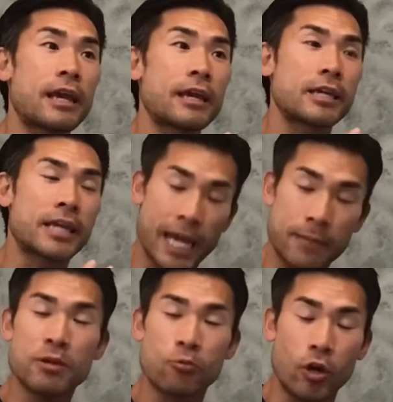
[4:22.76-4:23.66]

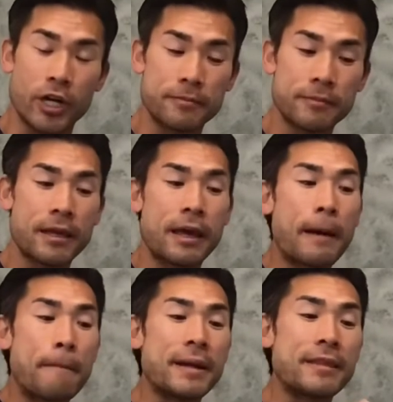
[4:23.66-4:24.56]
can be won,
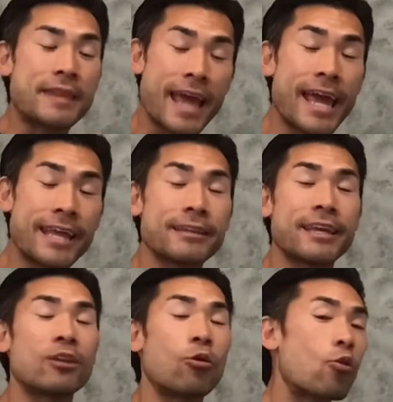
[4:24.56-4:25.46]
but then
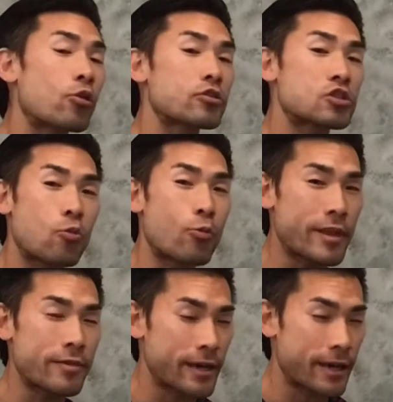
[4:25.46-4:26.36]
in order to
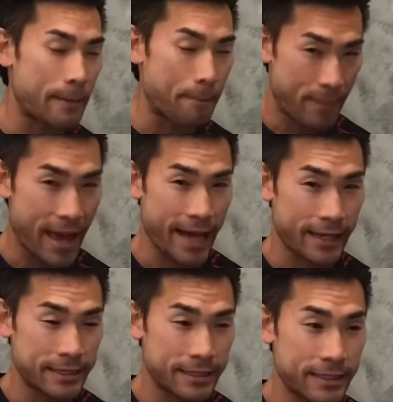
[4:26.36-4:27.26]
win the cup
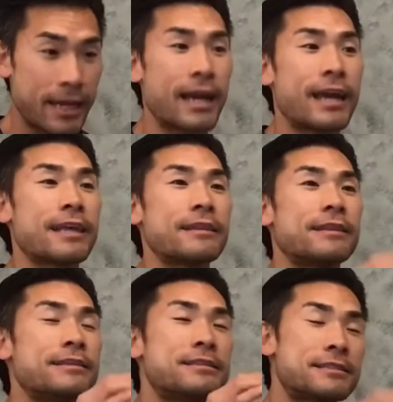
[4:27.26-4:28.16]
back,
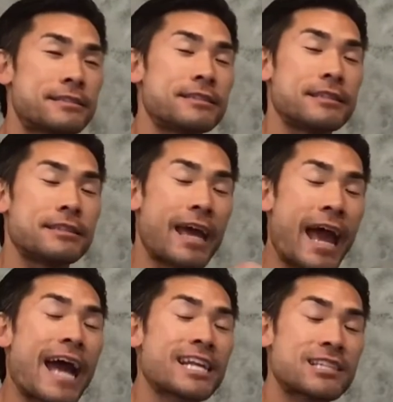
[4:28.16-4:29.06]
it
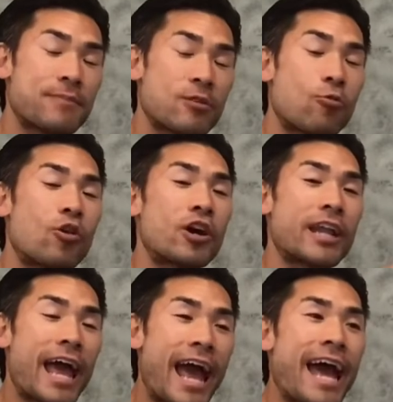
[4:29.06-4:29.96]
has to be won
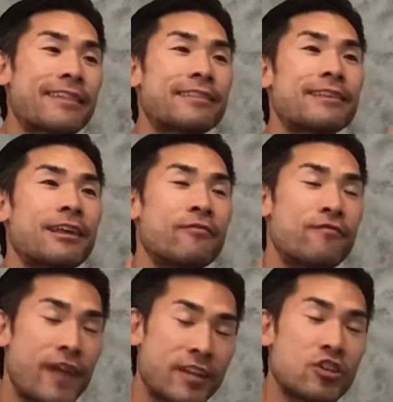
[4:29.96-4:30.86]
at the
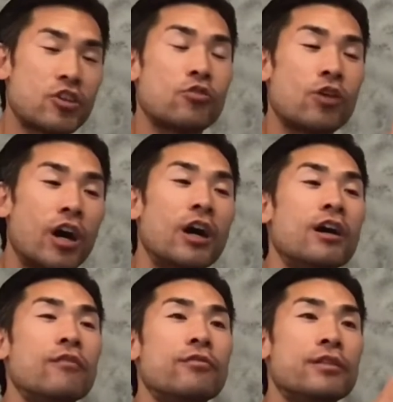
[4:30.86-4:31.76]
venue
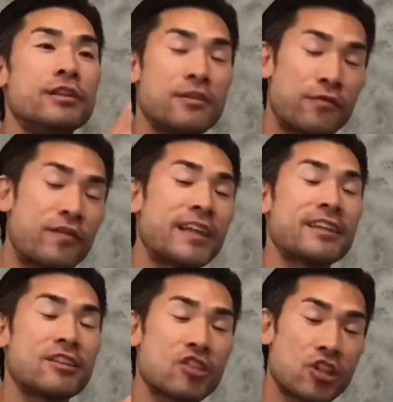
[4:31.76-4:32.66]
of the
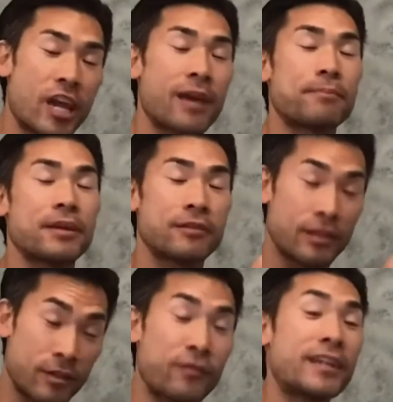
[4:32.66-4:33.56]
defending champion, the
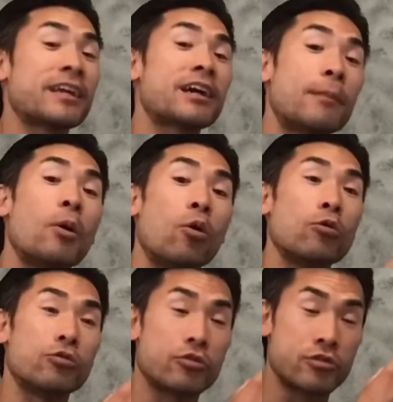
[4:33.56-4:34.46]
defending cup
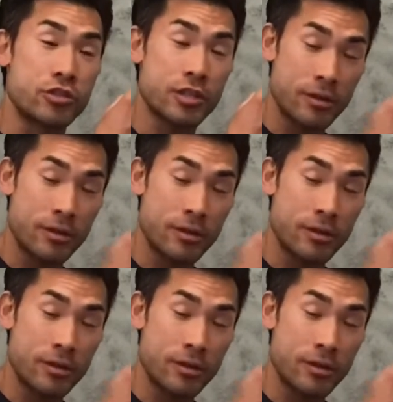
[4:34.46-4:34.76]
holders'